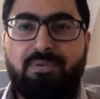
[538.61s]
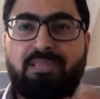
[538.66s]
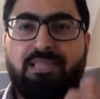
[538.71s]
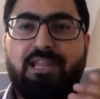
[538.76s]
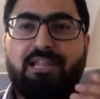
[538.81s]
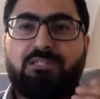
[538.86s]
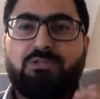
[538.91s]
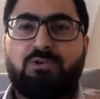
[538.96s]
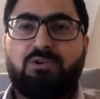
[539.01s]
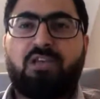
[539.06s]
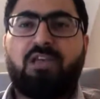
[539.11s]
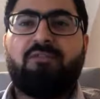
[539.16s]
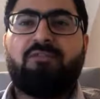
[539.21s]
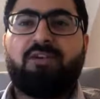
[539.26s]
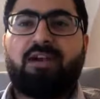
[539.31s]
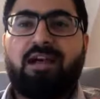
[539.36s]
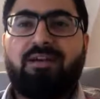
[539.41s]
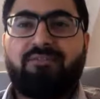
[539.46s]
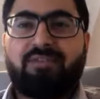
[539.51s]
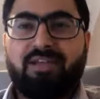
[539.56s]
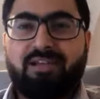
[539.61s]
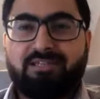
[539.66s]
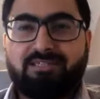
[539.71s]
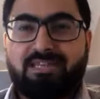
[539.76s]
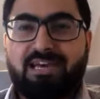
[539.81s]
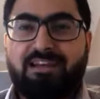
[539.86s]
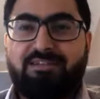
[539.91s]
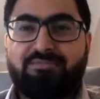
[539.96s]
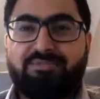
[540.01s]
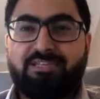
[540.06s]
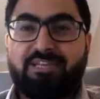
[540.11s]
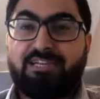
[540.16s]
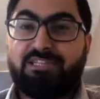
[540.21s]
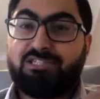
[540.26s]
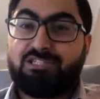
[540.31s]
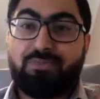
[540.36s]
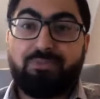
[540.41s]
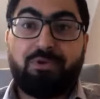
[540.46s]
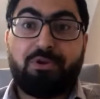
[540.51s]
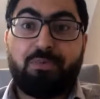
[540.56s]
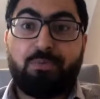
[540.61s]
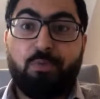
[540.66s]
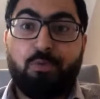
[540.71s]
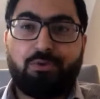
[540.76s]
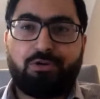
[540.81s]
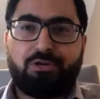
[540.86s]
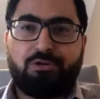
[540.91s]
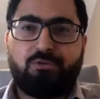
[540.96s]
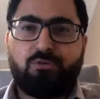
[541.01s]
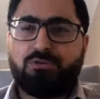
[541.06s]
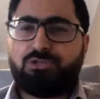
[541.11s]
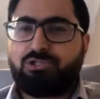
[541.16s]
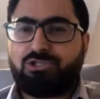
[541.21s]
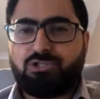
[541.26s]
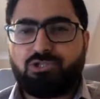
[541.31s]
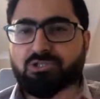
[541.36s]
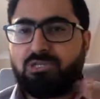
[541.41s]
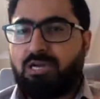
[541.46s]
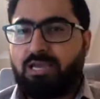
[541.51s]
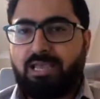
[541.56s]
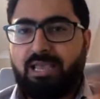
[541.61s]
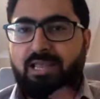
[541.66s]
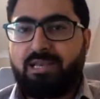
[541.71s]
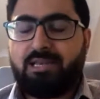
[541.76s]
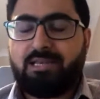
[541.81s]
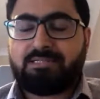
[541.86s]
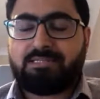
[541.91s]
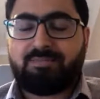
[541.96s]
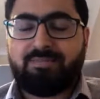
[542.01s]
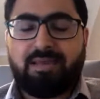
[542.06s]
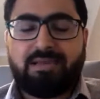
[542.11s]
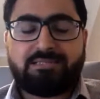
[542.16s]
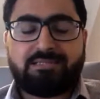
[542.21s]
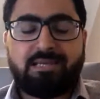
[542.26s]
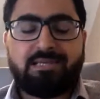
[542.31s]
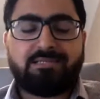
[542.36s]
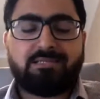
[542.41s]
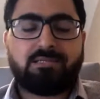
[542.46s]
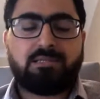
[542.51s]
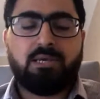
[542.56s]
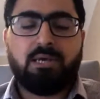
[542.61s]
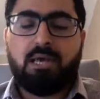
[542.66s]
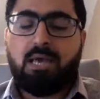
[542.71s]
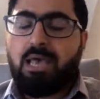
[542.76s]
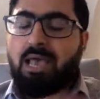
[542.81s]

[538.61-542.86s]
But then it's okay for Afghan asylum seekers to be deported, which again doesn't make sense.